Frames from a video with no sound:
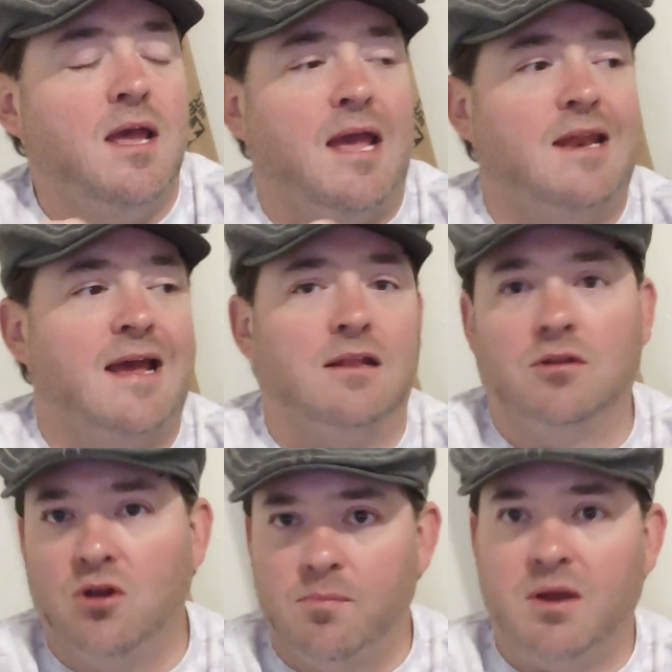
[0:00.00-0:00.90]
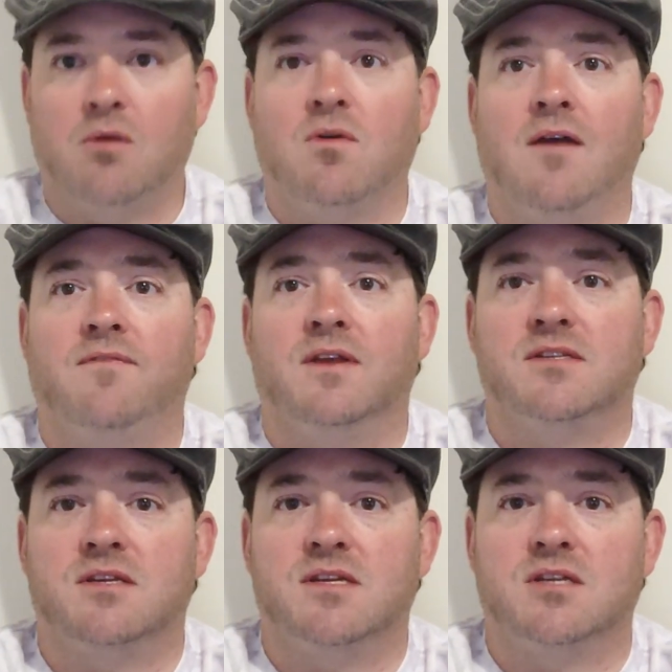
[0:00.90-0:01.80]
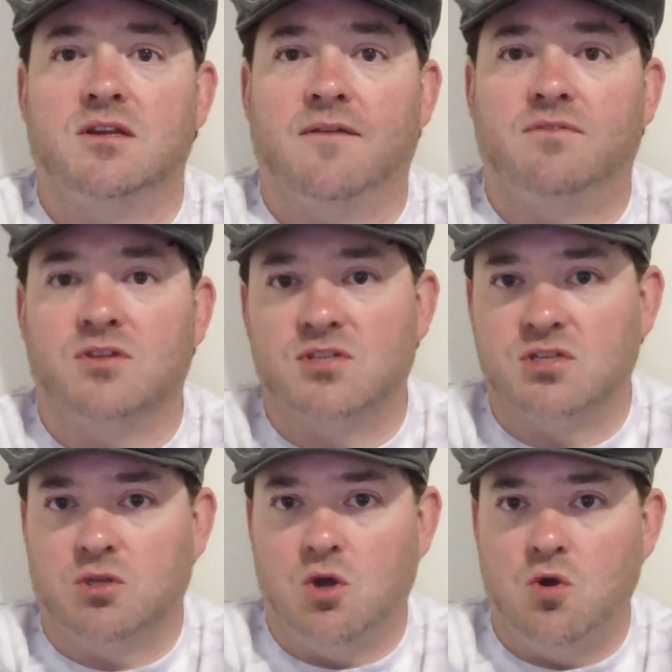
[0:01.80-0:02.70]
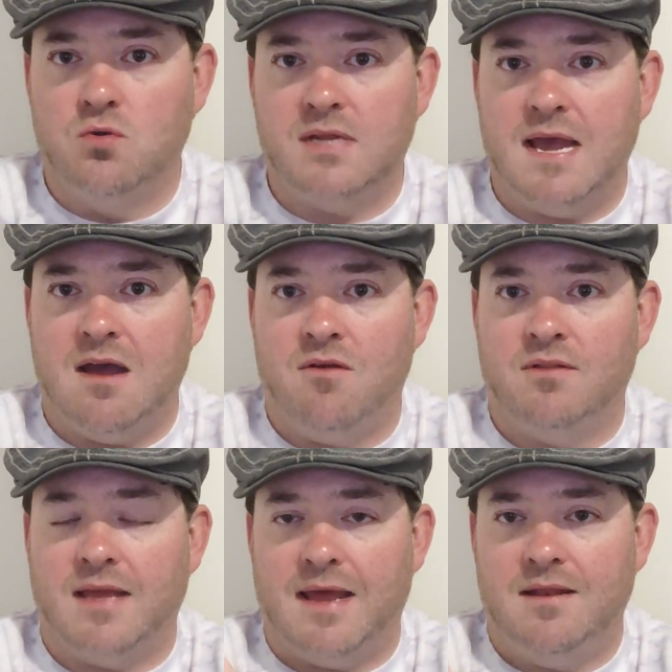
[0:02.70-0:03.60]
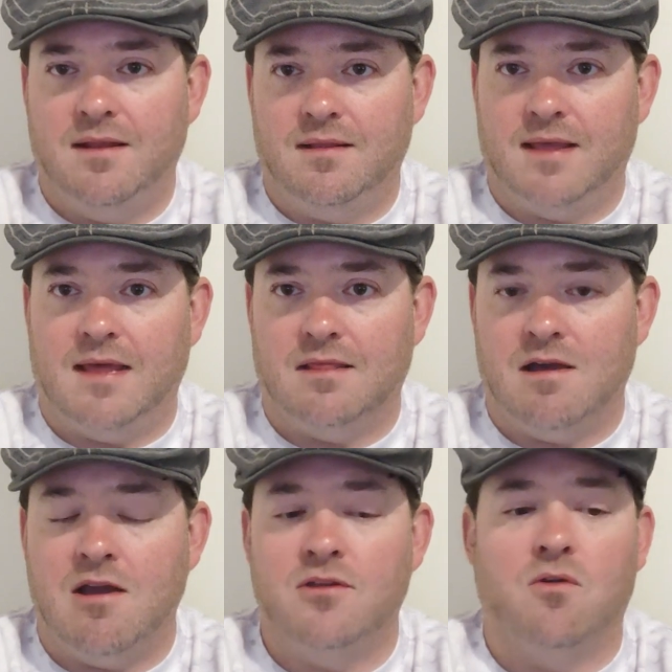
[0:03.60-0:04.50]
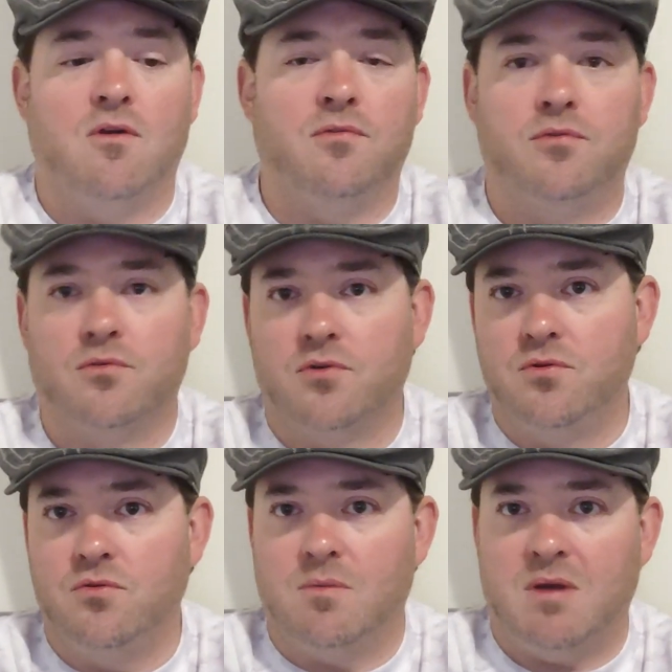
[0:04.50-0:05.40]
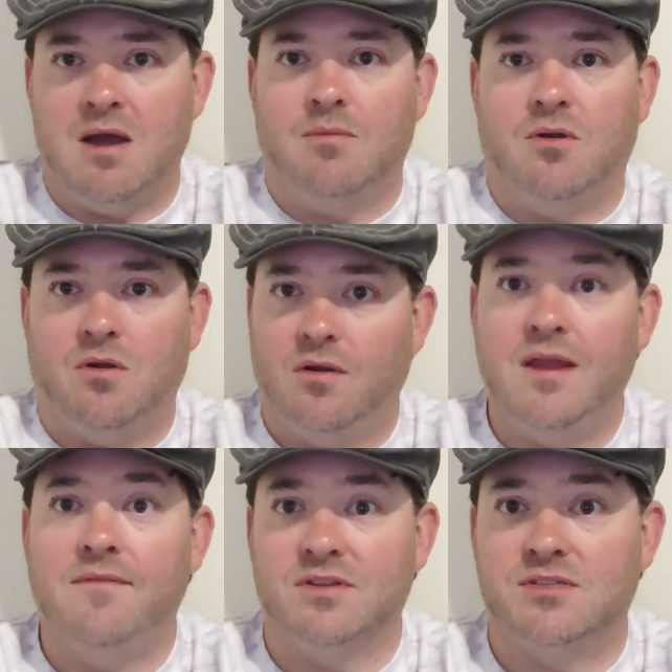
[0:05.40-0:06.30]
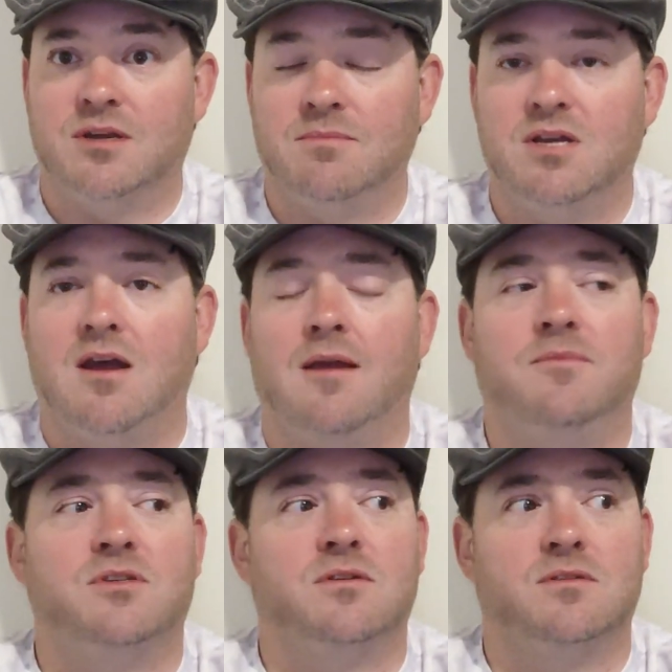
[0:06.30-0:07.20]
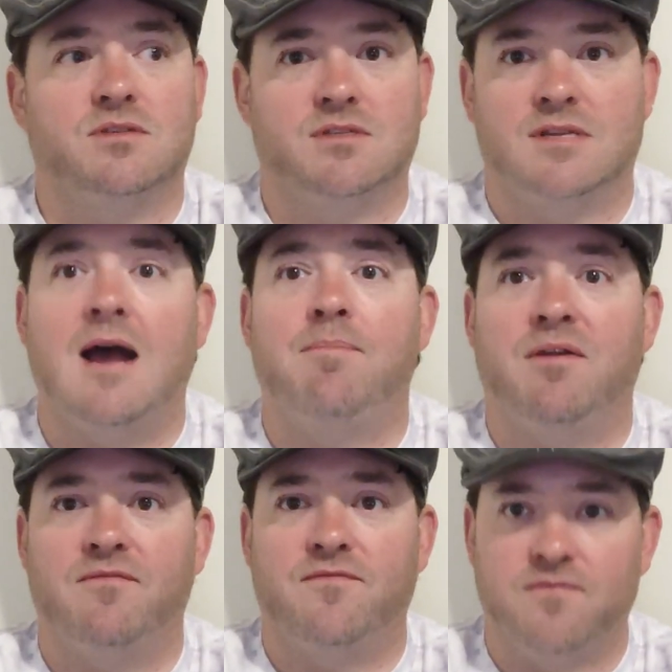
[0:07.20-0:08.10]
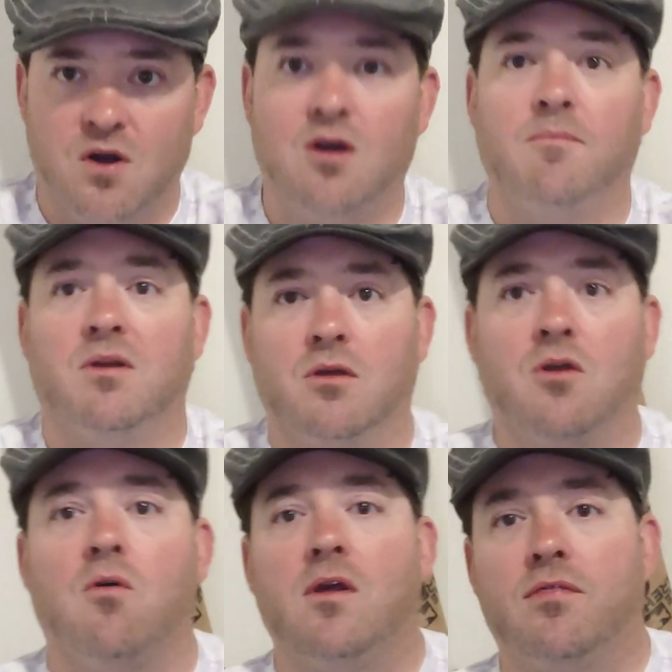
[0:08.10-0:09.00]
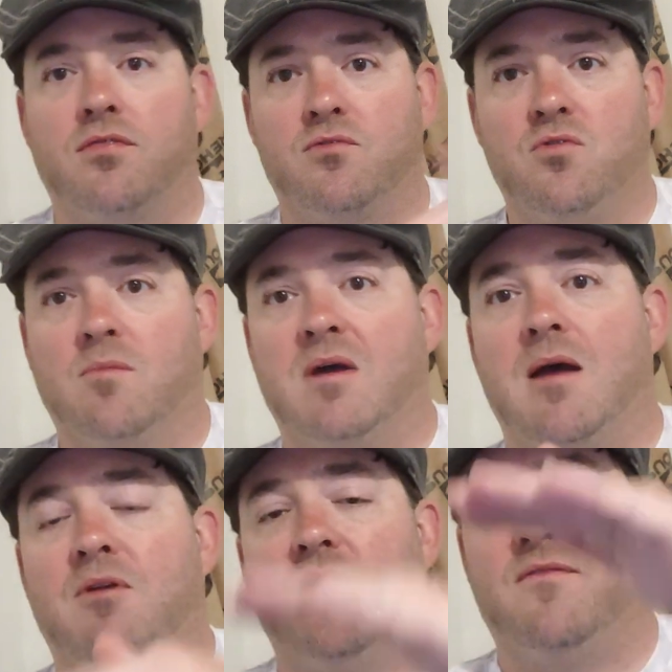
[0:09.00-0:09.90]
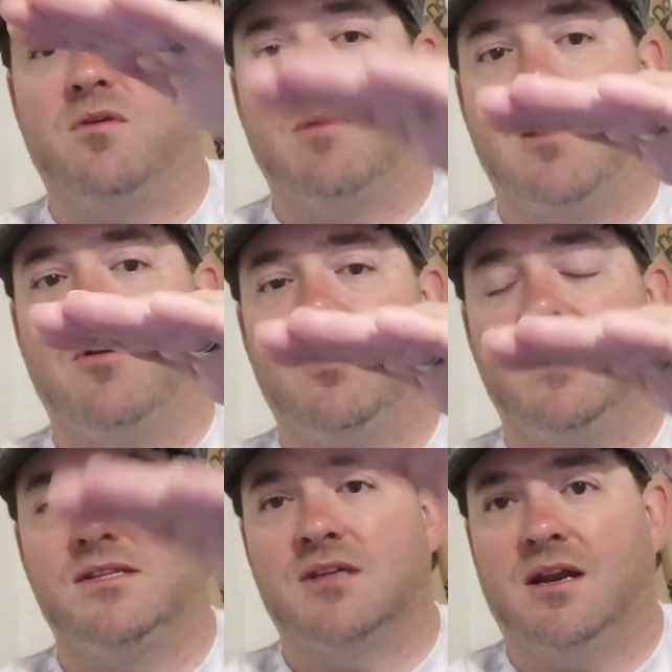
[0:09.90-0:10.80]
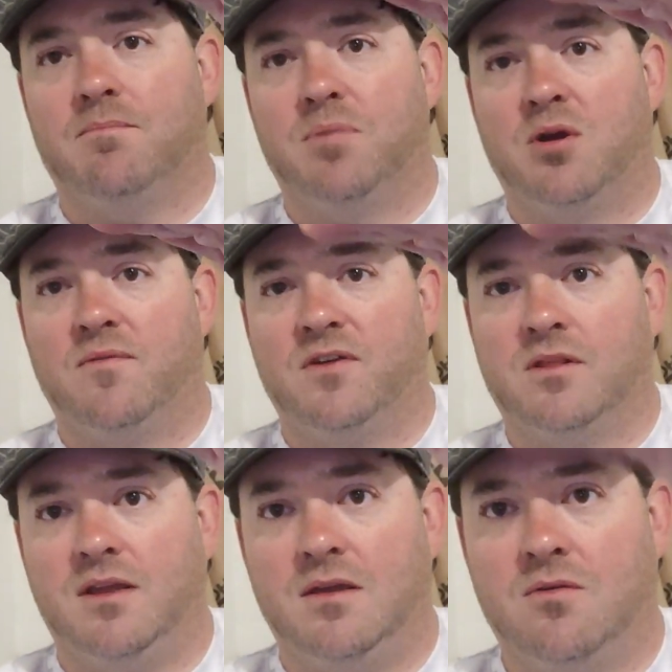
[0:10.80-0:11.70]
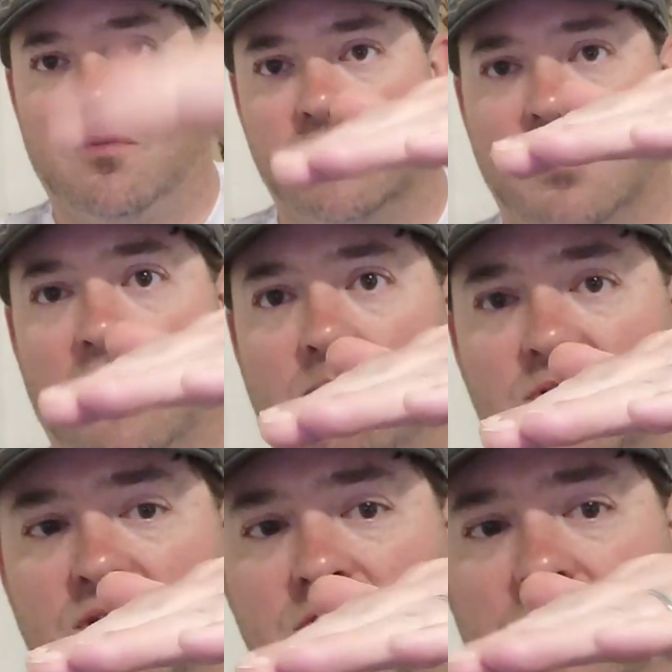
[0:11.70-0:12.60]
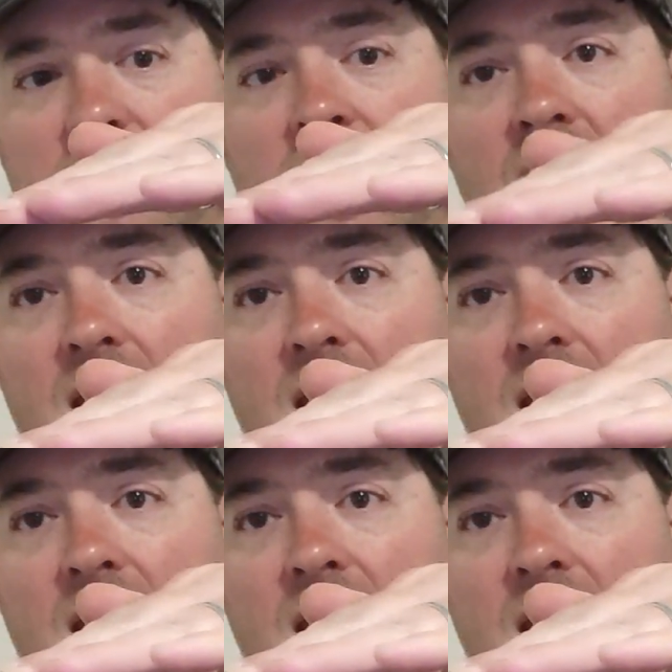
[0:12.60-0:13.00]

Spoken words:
And that little bit of roughness is enough to slow down that line going through the bobber, or even sometimes stop it from going through the bobber if the bobber hits at a perfectly horizontal position.